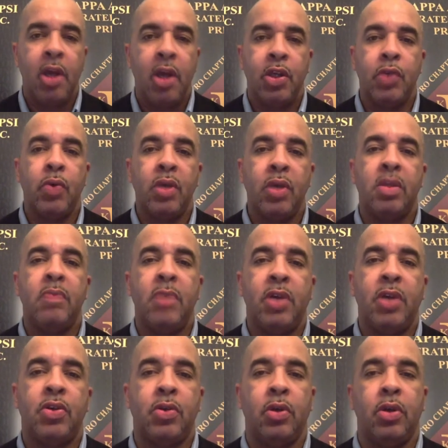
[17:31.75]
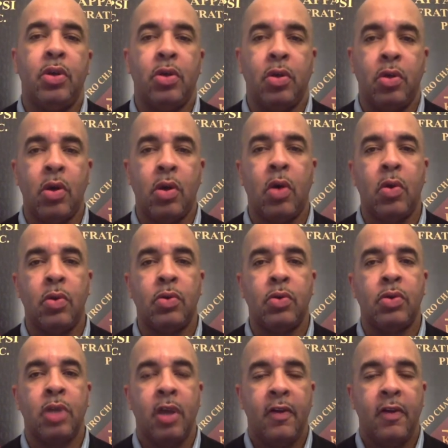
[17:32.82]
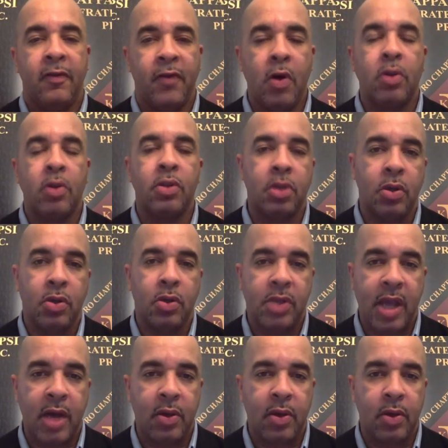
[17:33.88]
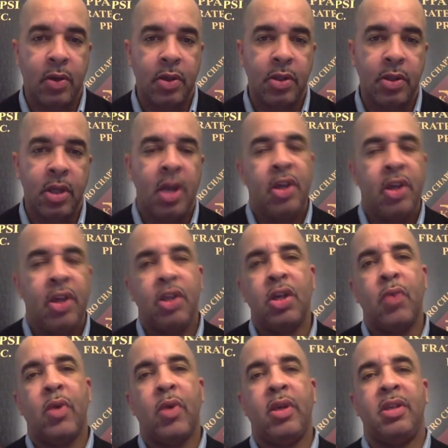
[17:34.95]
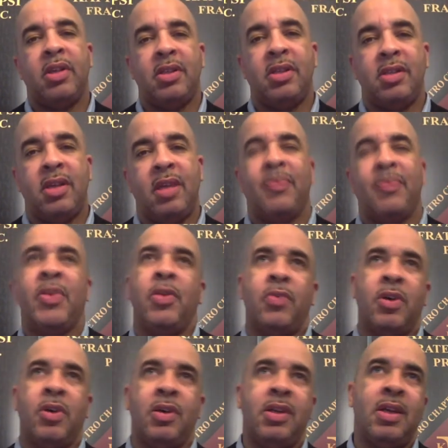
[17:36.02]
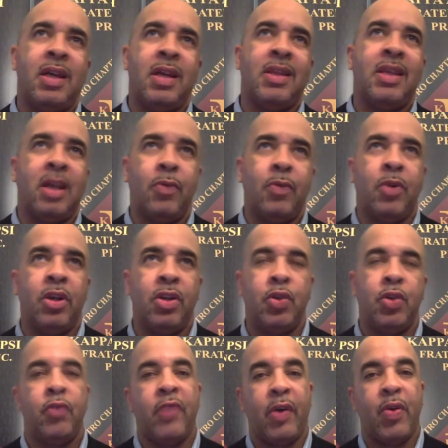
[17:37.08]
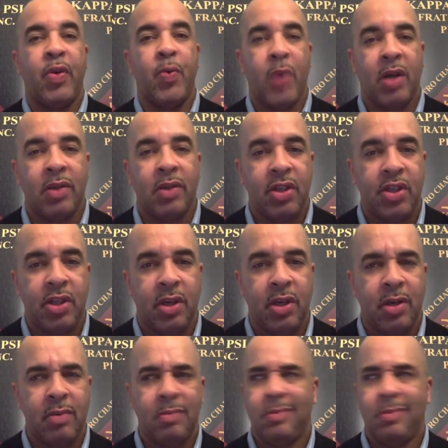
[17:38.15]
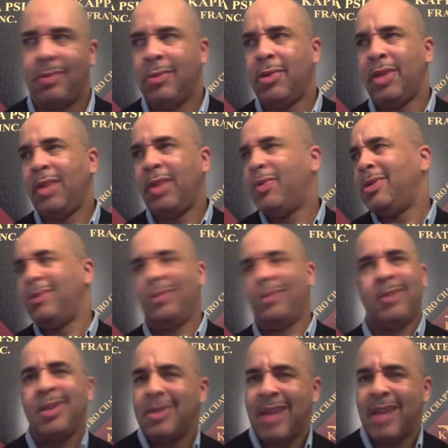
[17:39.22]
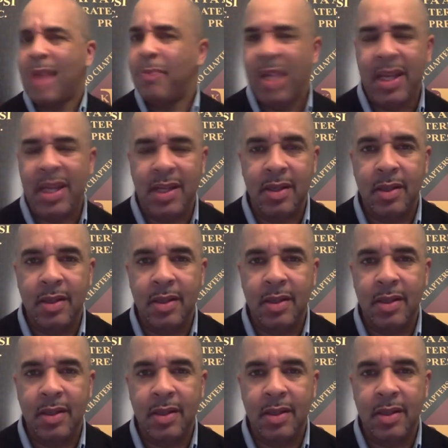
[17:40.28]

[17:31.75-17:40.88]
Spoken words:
You want to make sure your goals fall into those categories. You don't want to just say, well, yeah, I think I want to do very well this year. Okay, well, what does that mean?